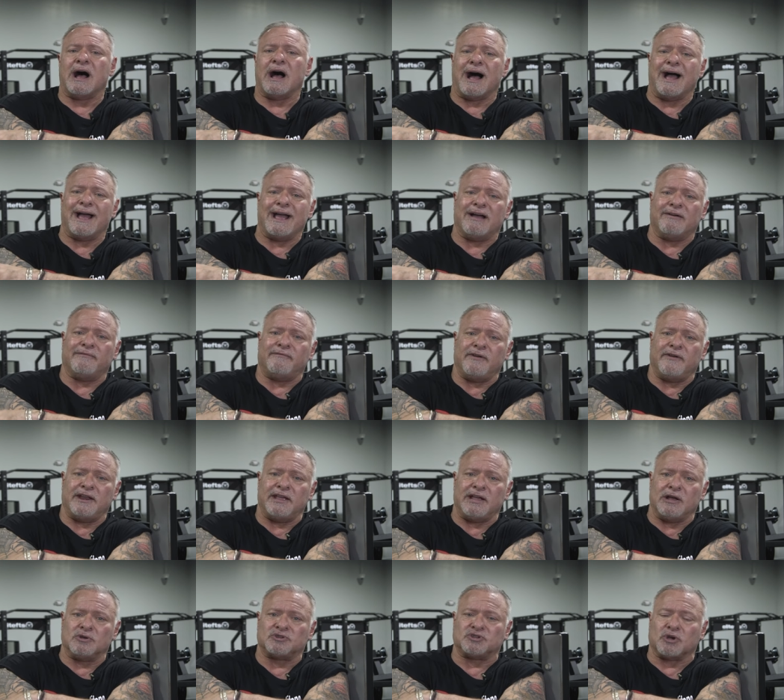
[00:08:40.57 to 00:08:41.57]
I have
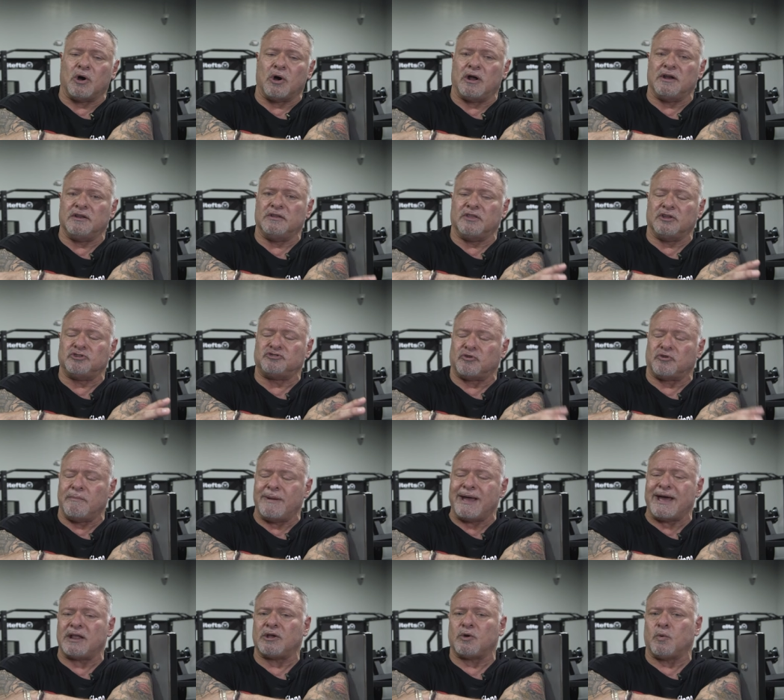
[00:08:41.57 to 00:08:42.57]
videos on the
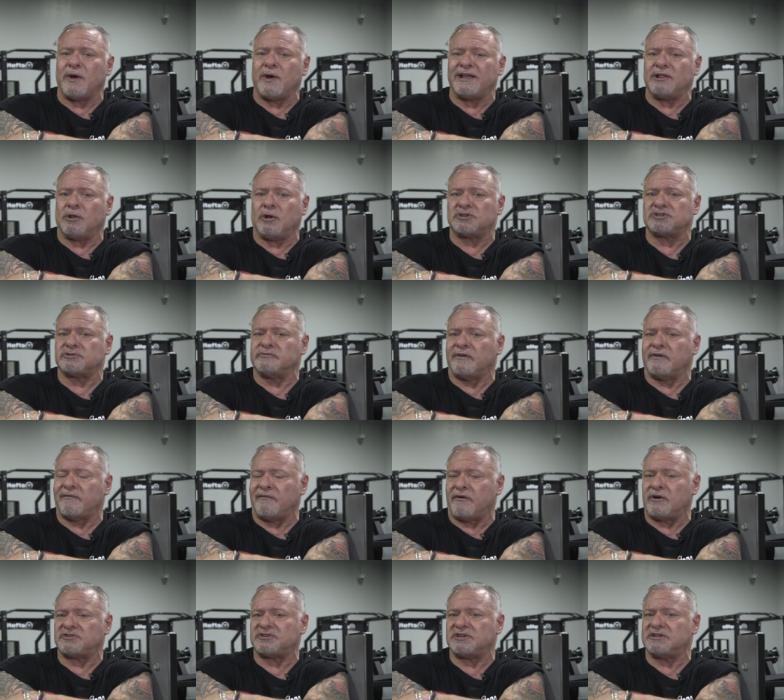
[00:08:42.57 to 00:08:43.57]
dramatic weight loss and
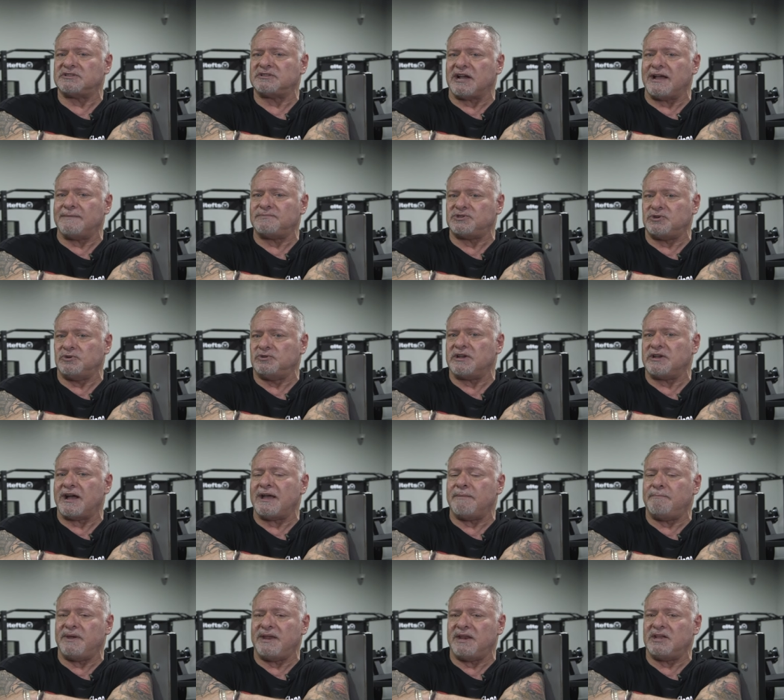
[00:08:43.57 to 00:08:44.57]
reversing type 2
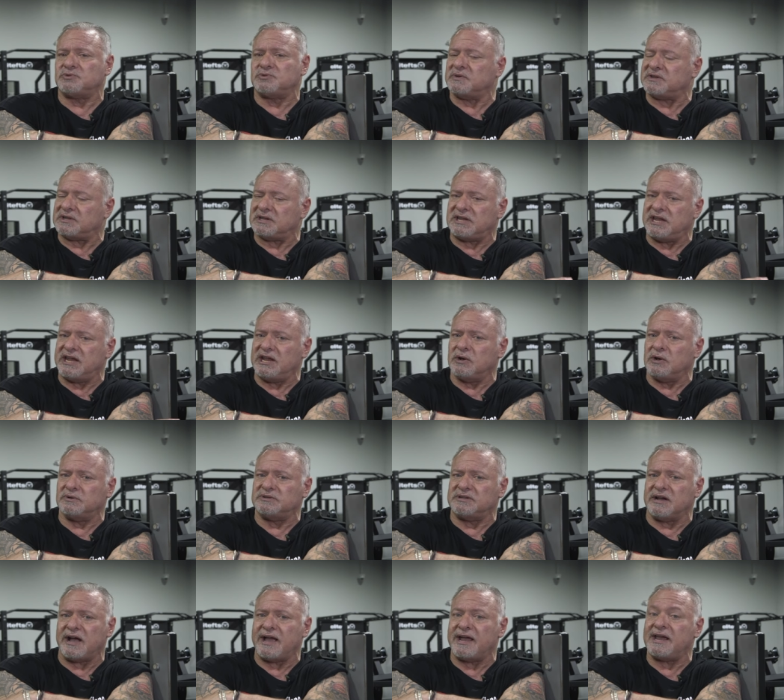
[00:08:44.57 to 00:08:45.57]
diabetes with the
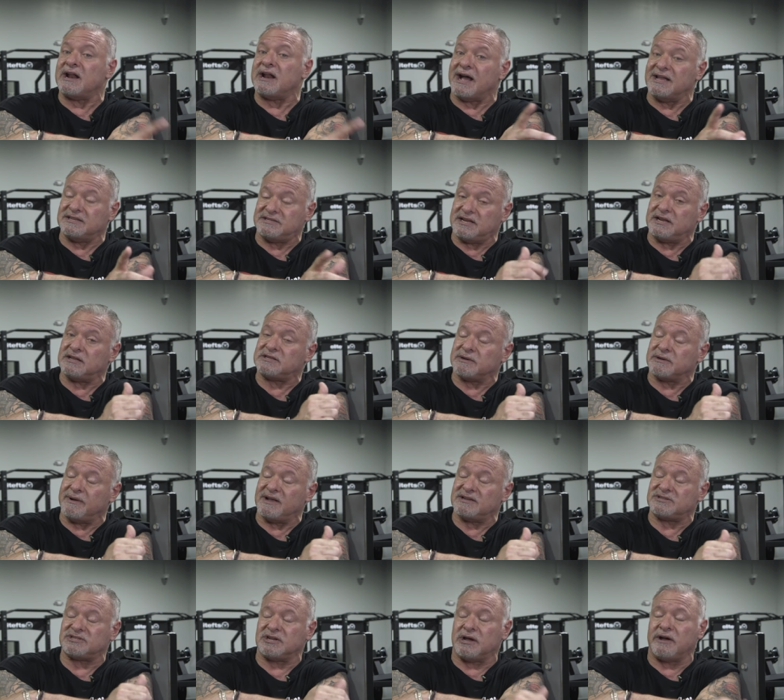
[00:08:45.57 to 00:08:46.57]
keto diet. I did it to
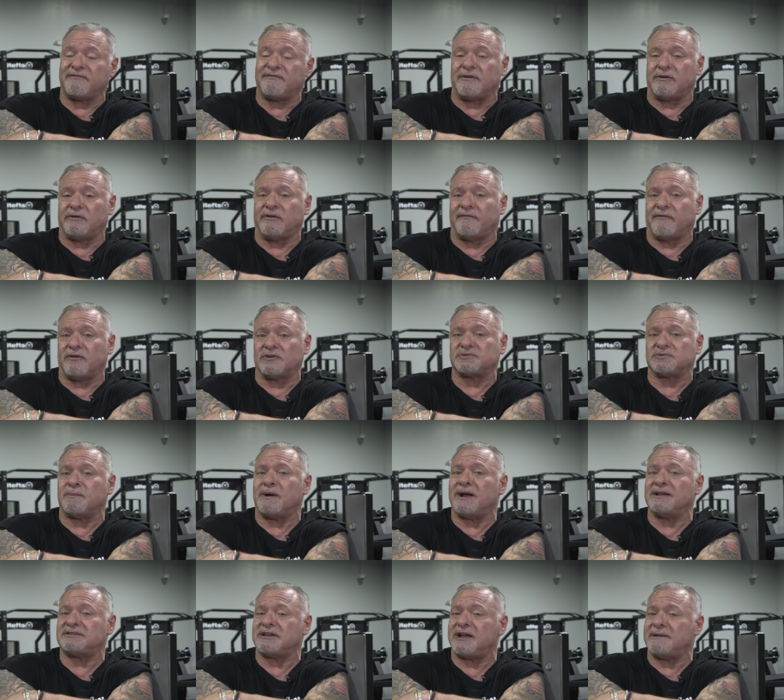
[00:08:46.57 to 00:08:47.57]
myself. I reversed
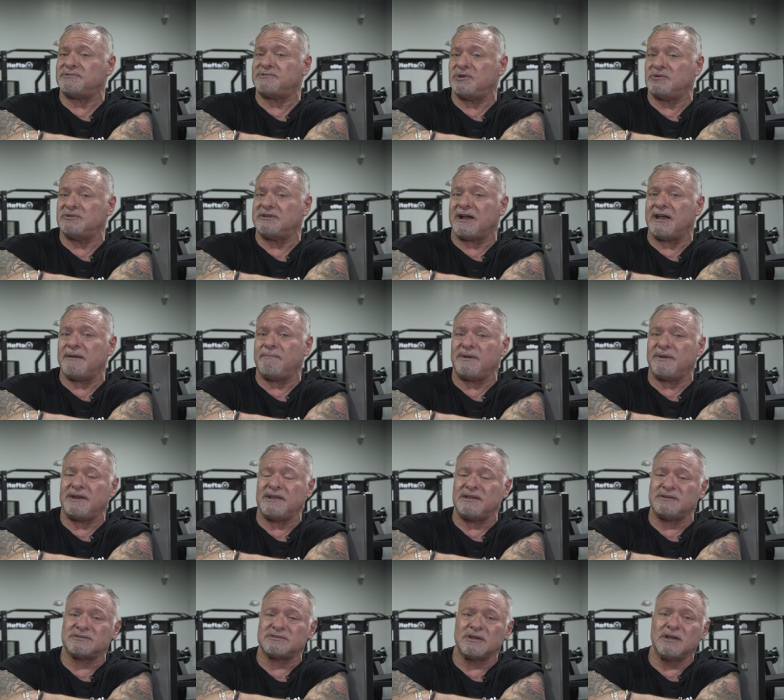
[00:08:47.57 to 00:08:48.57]
my type 2
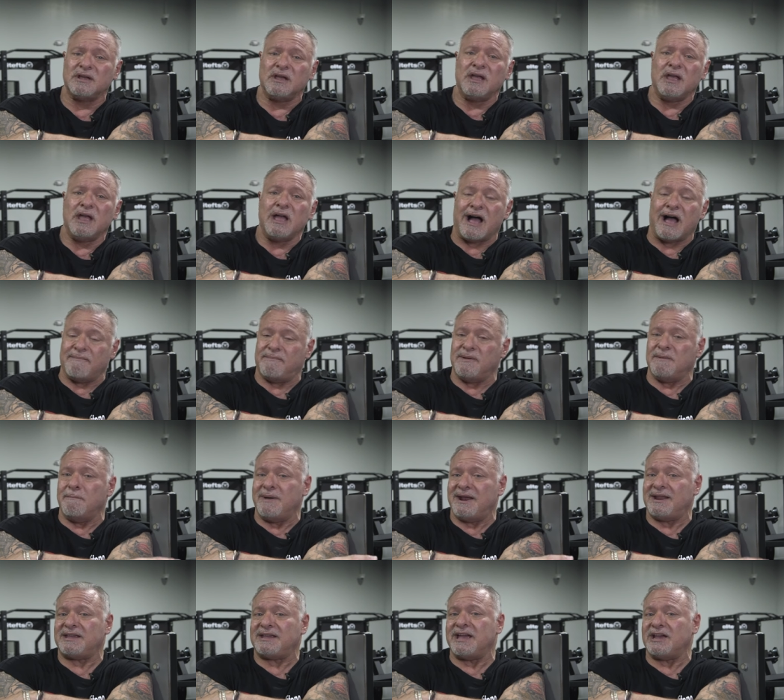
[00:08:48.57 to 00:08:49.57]
diabetes. I've been
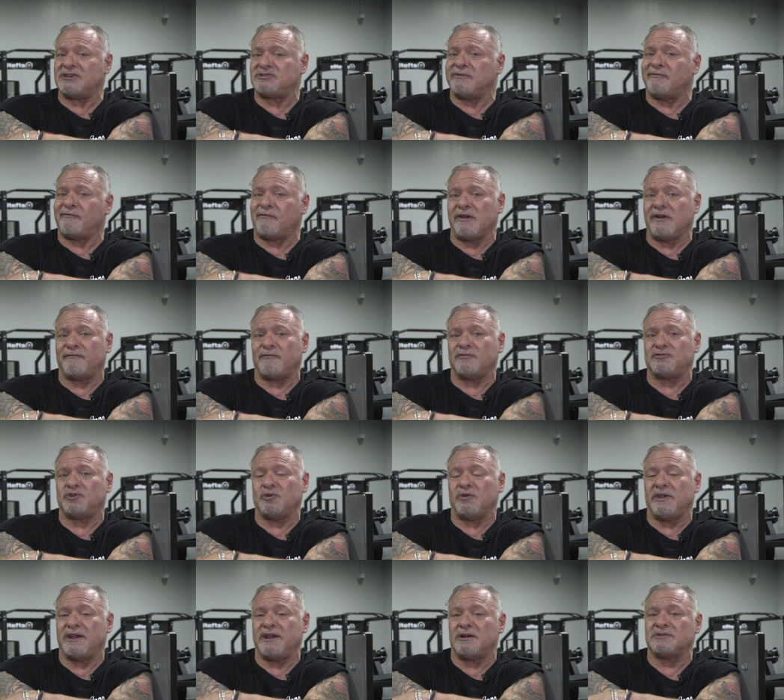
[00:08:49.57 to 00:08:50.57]
medication free for
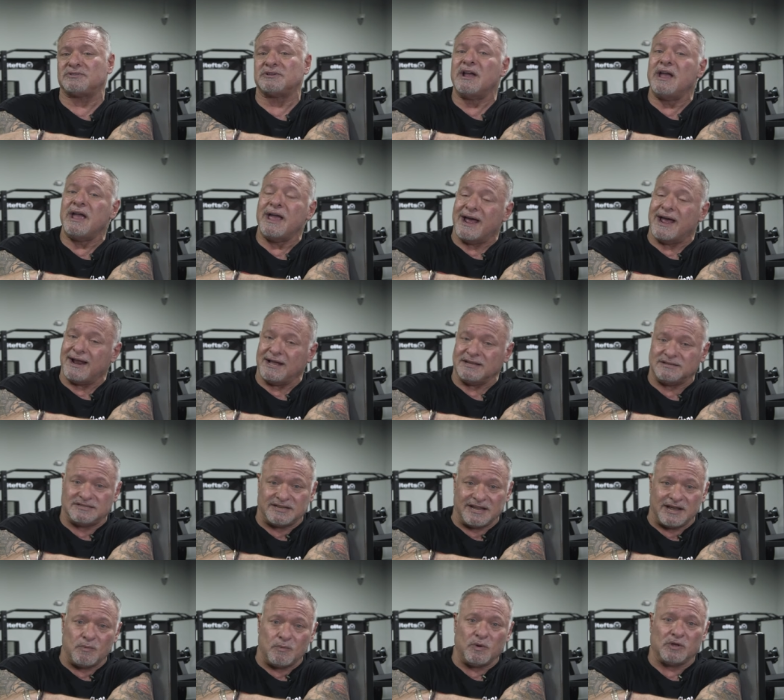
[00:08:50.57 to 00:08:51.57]
two years, and I
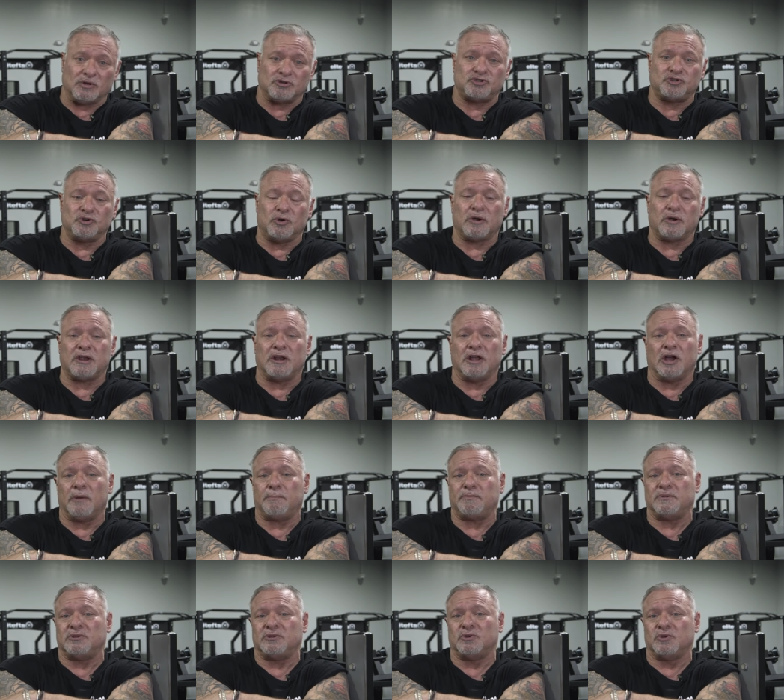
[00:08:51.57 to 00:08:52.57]
damn well sure can
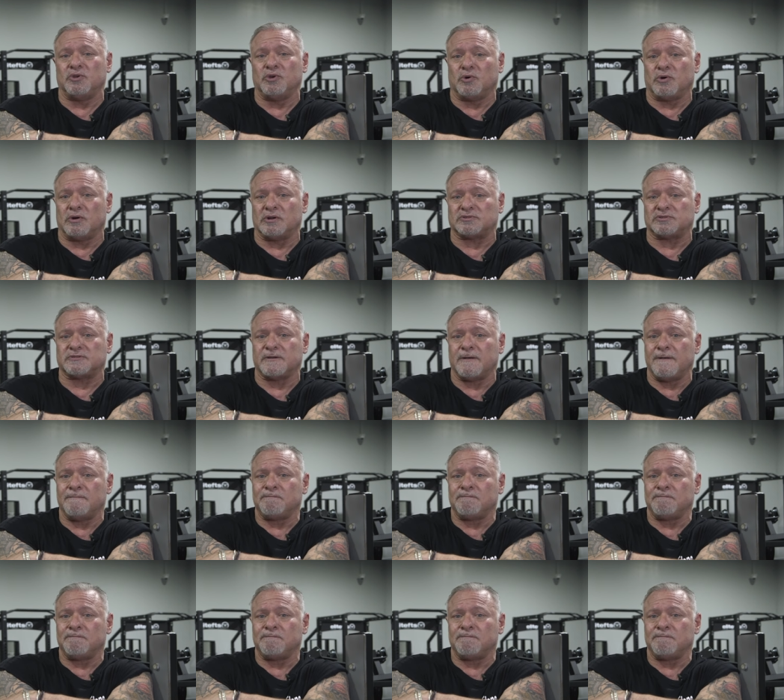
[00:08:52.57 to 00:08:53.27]
help you do yours.